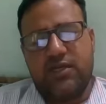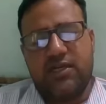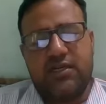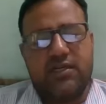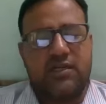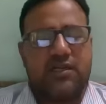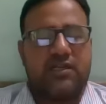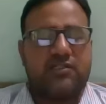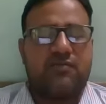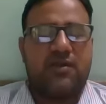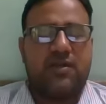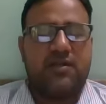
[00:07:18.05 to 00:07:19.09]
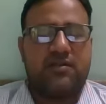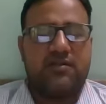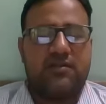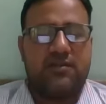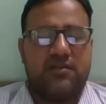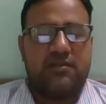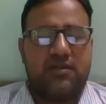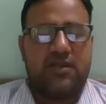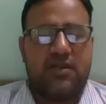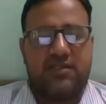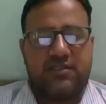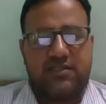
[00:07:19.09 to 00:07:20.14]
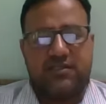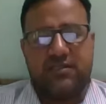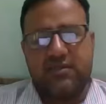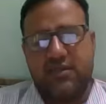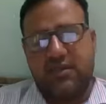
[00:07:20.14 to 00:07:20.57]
and in transplanting conditions,